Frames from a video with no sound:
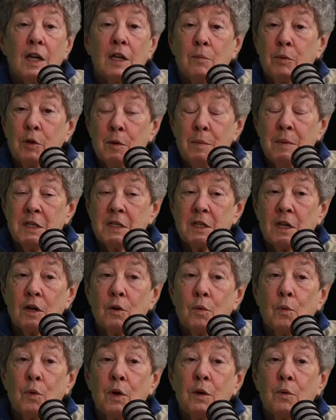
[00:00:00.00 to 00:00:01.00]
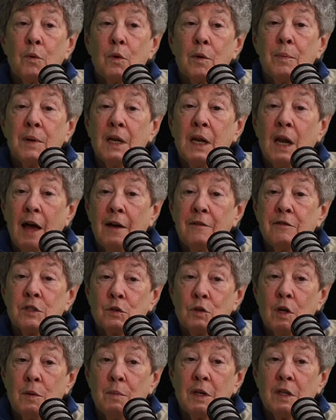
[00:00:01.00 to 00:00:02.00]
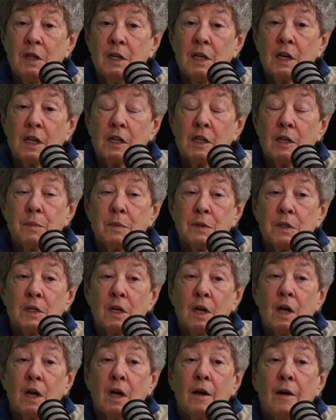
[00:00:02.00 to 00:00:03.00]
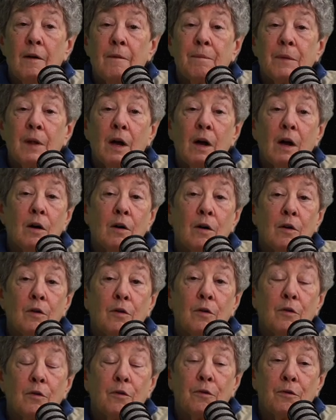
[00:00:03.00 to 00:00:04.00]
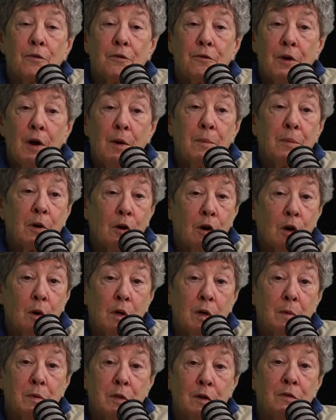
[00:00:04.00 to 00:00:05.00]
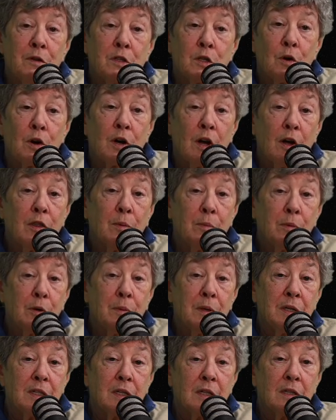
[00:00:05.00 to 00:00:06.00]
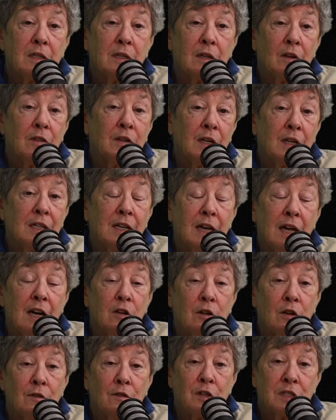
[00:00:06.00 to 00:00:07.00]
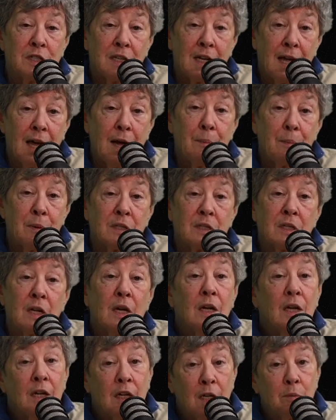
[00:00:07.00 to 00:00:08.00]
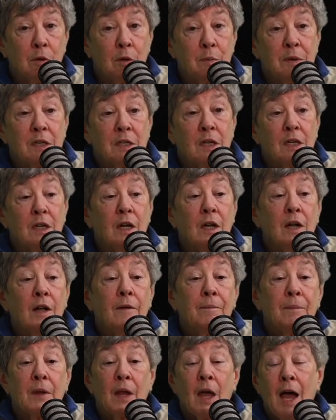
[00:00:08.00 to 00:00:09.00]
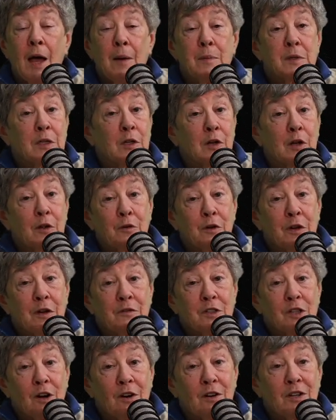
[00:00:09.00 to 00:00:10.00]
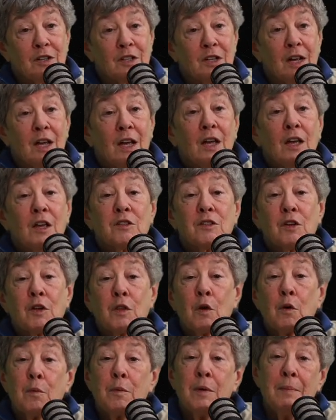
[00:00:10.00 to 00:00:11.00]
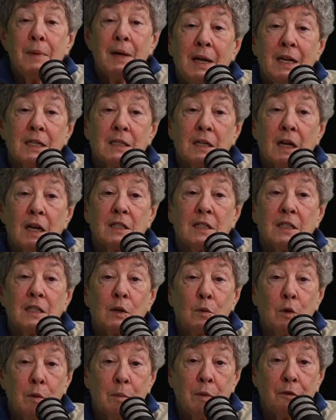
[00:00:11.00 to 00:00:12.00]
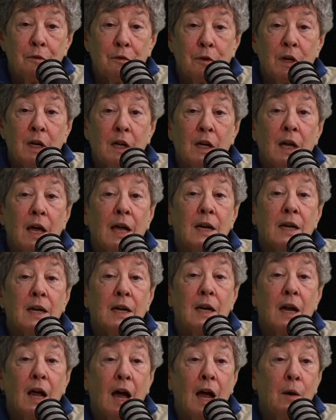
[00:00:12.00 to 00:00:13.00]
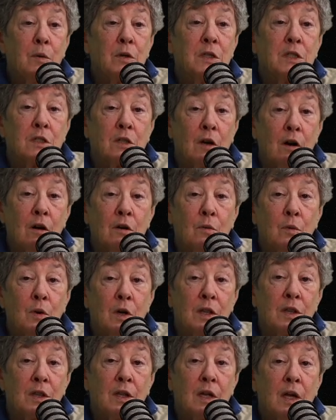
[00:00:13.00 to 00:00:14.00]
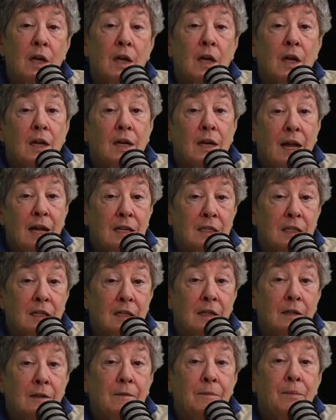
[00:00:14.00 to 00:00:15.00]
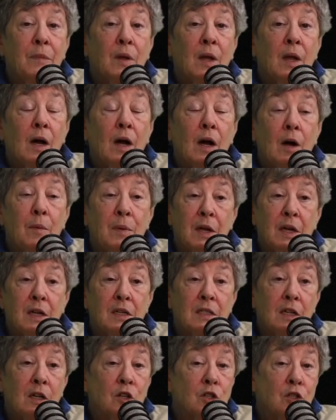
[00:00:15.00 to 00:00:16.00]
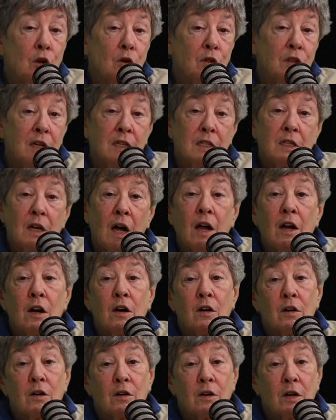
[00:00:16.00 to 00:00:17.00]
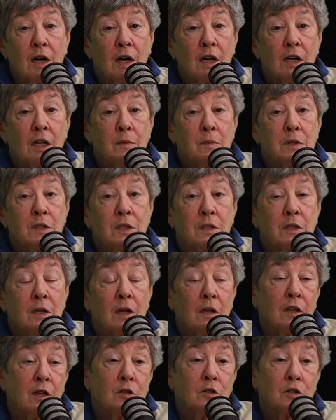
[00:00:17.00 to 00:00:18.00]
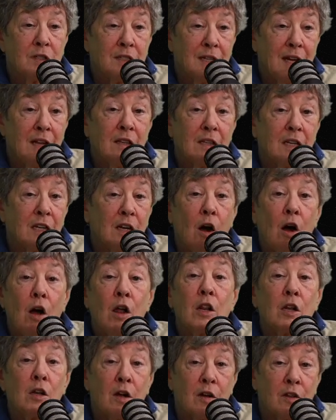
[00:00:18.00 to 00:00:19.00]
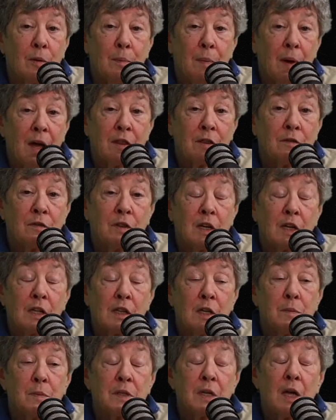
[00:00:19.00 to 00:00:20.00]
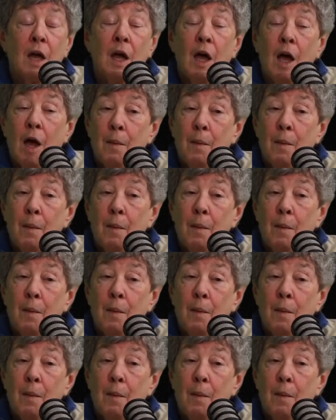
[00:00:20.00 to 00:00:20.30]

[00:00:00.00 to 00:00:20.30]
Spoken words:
In Bloomington, we will be live streaming the eclipse from Kirkwood Observatory on the Bloomington, on the Indiana University campus in Bloomington, absolutely free of charge. So there will many sites that will be free, and I would start with NASA because they'll show the entire eclipse, the totality all along the path of the eclipse.